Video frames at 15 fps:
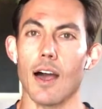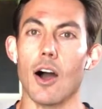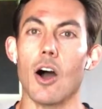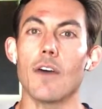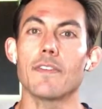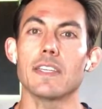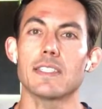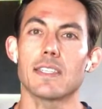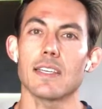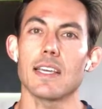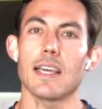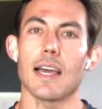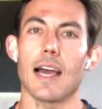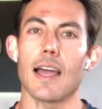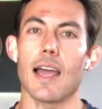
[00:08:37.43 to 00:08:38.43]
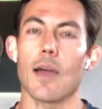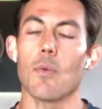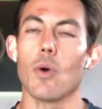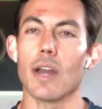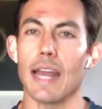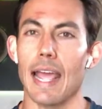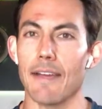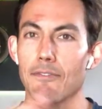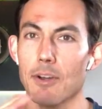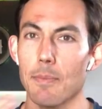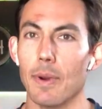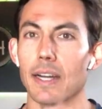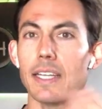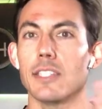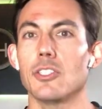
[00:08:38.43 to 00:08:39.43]
obviously, I want
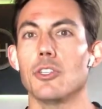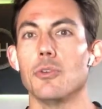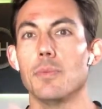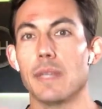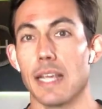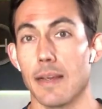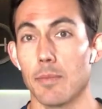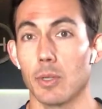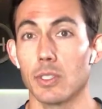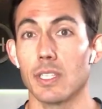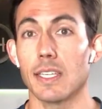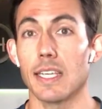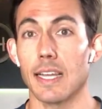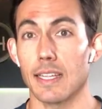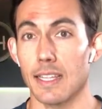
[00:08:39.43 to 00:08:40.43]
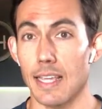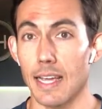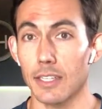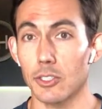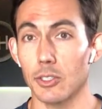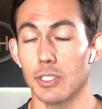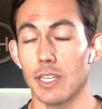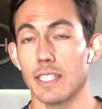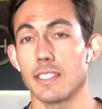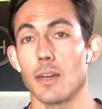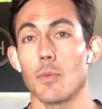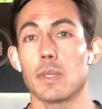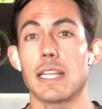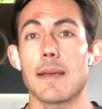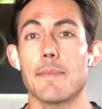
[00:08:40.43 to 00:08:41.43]
everybody to be able to get the exercise done.
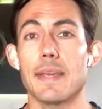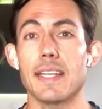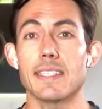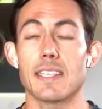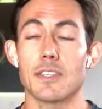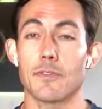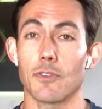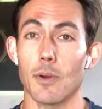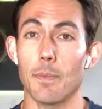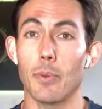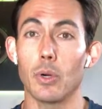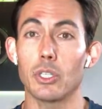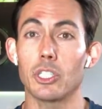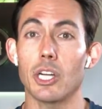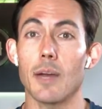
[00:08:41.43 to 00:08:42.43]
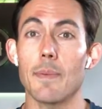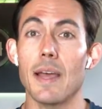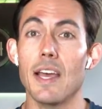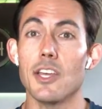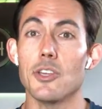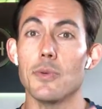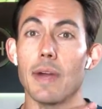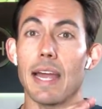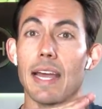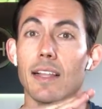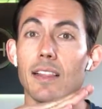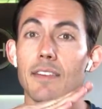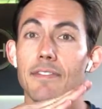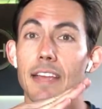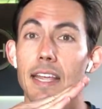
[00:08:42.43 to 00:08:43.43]
What that means is for a push-up, you
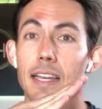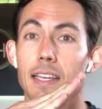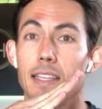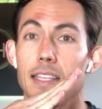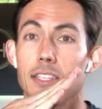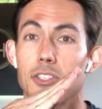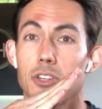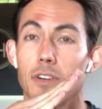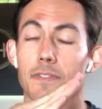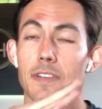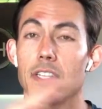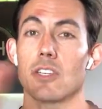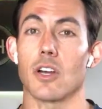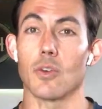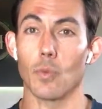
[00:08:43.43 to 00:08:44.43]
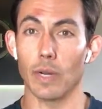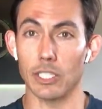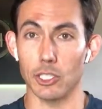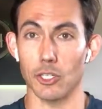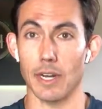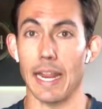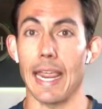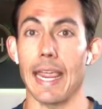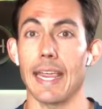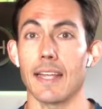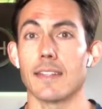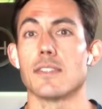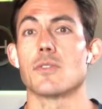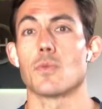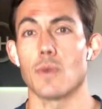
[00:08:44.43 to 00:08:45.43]
elevate the surface on which your
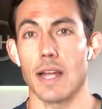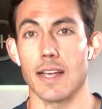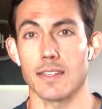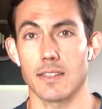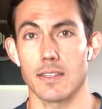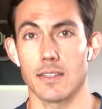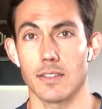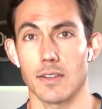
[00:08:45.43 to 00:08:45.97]
hands rest.